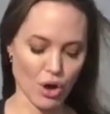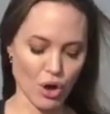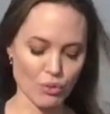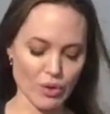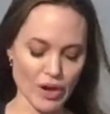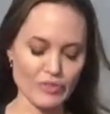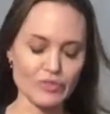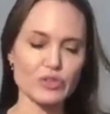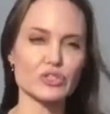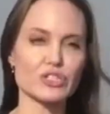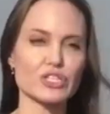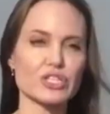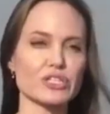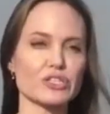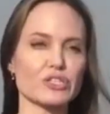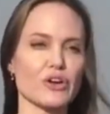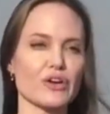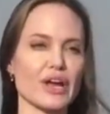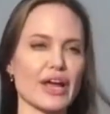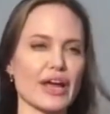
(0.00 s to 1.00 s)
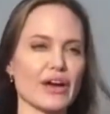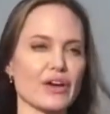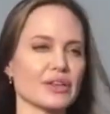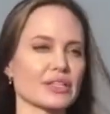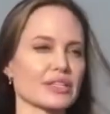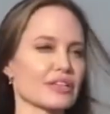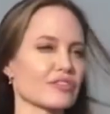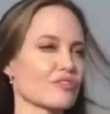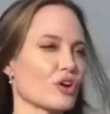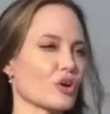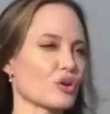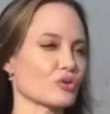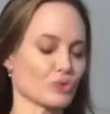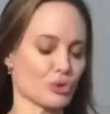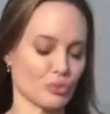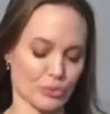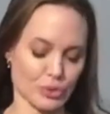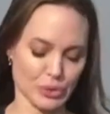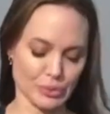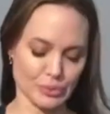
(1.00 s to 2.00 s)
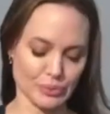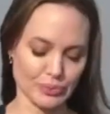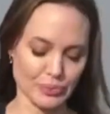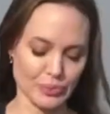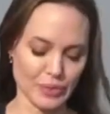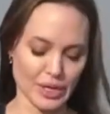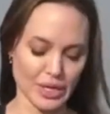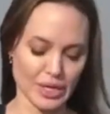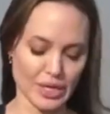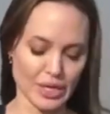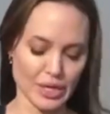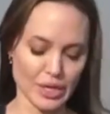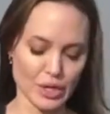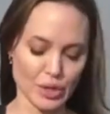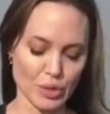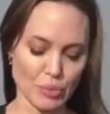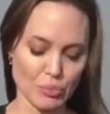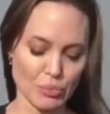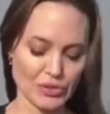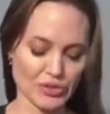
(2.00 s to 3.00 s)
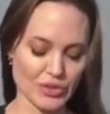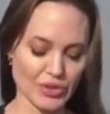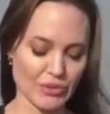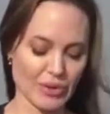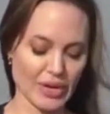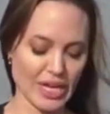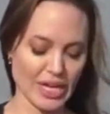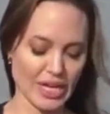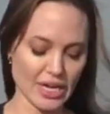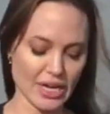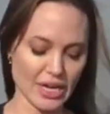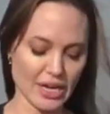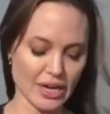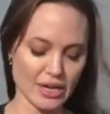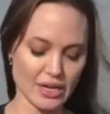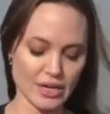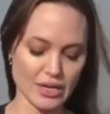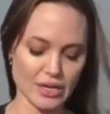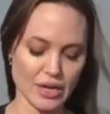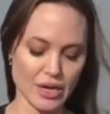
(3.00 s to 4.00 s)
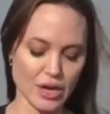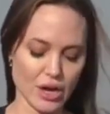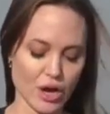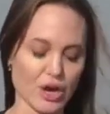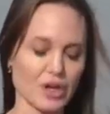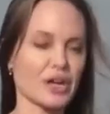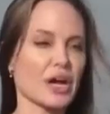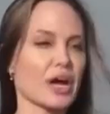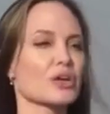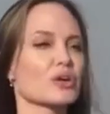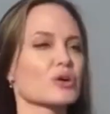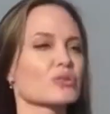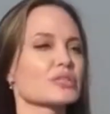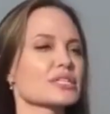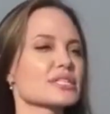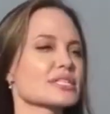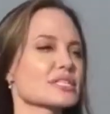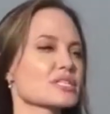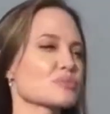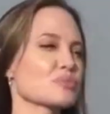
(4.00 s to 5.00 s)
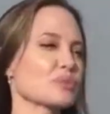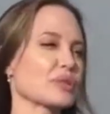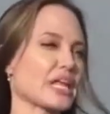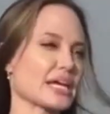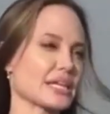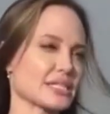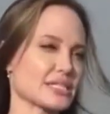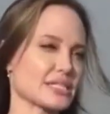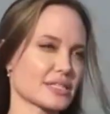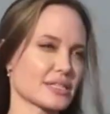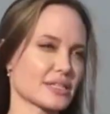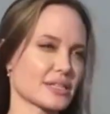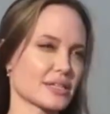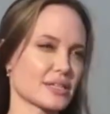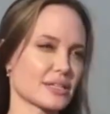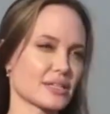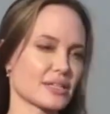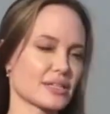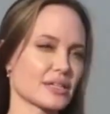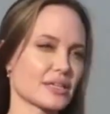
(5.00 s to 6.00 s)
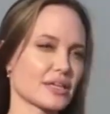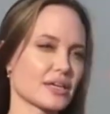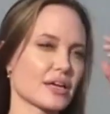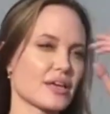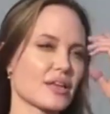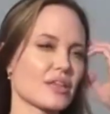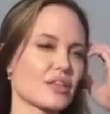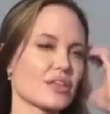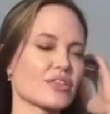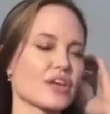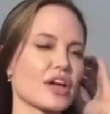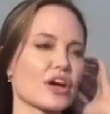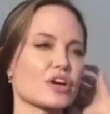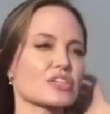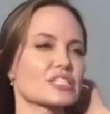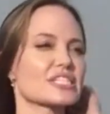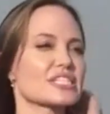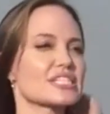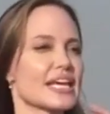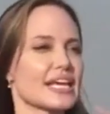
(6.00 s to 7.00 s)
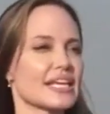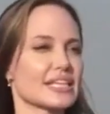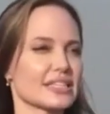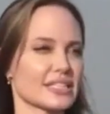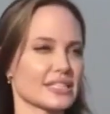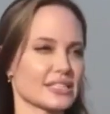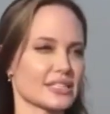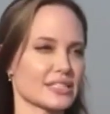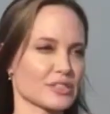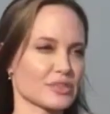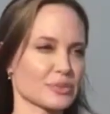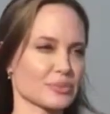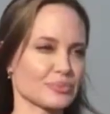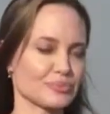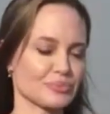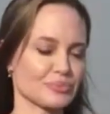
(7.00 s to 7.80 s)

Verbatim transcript: All refugees are inherently vulnerable, but the Rohingya are not only displaced, they are stateless.